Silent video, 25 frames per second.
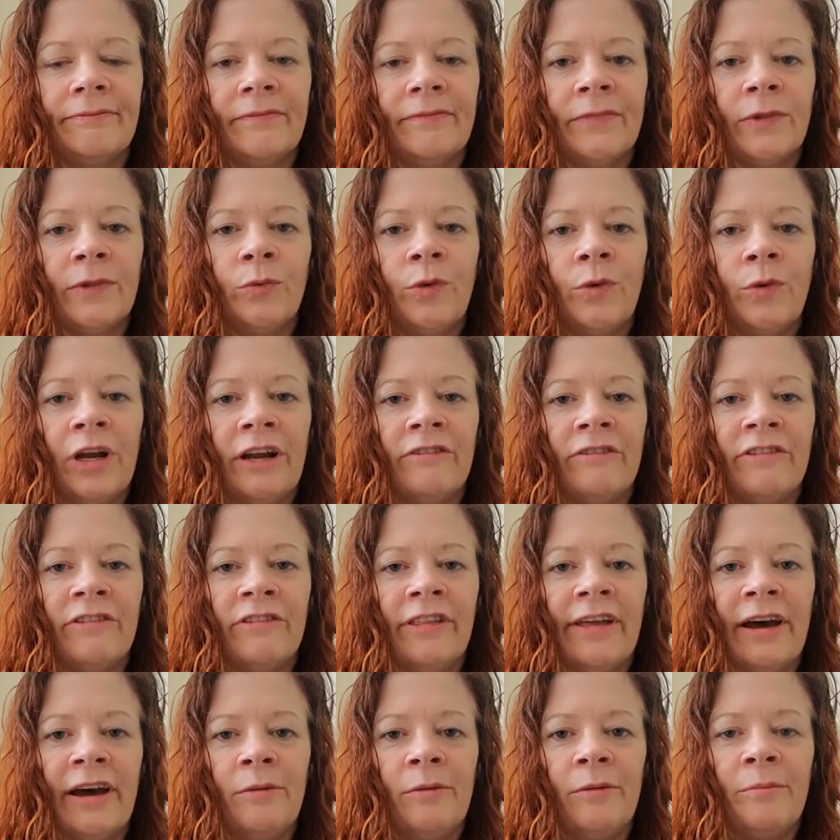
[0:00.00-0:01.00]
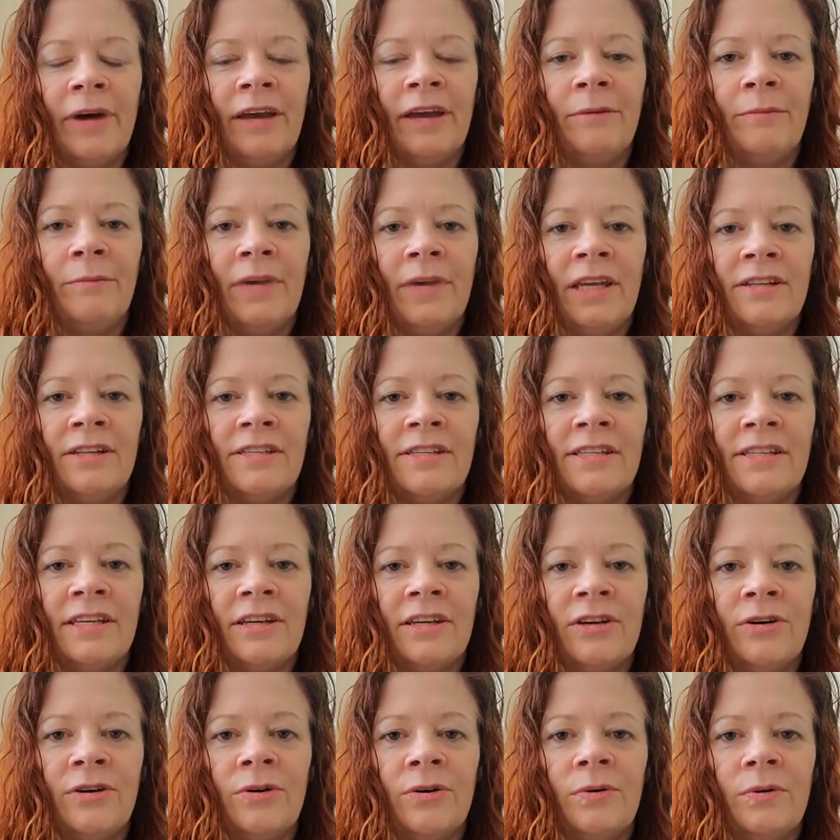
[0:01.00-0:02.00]
whatever that might mean to
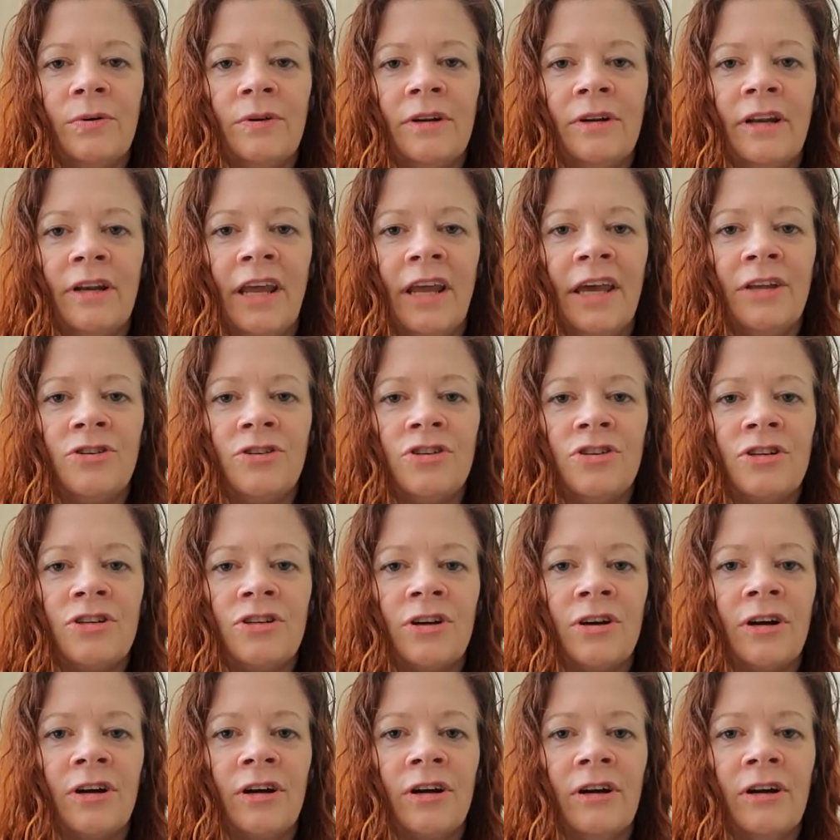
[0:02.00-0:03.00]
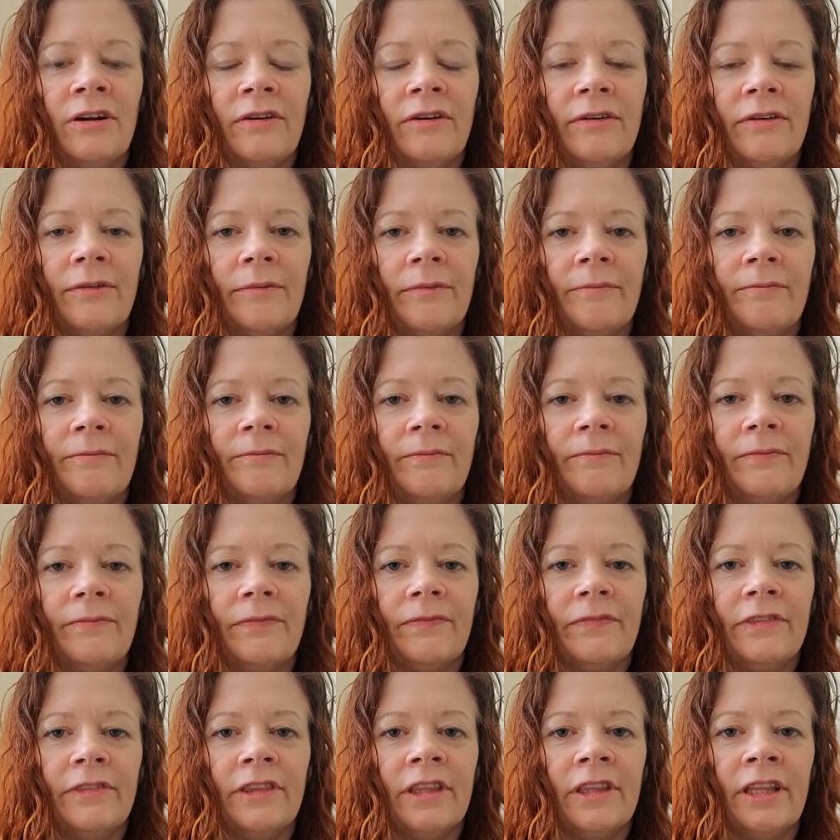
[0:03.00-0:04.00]
you. Nature,
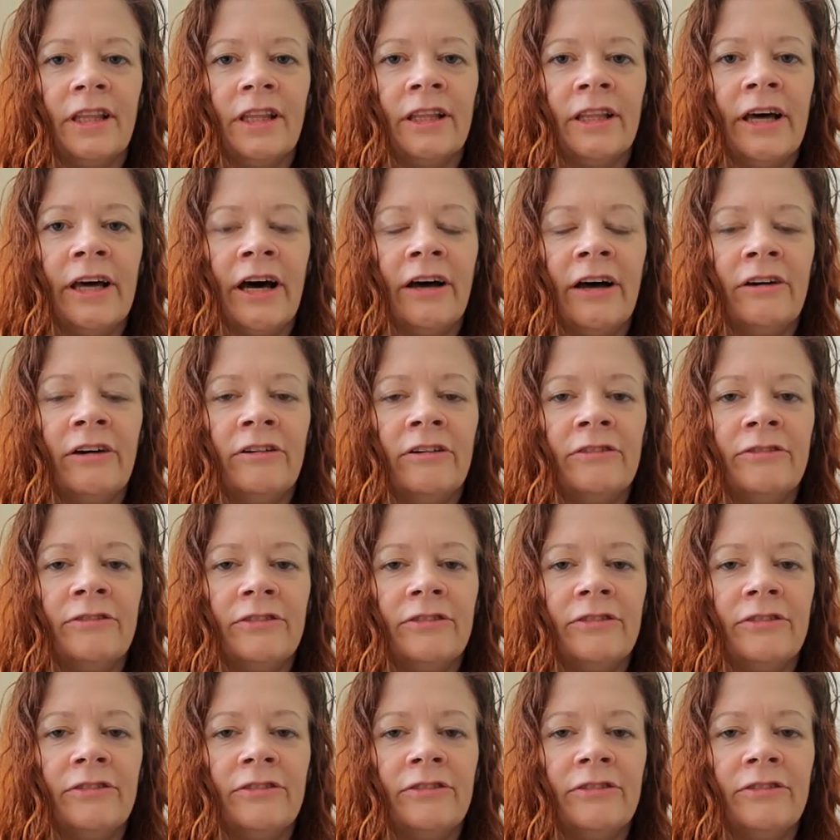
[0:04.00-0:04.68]
love,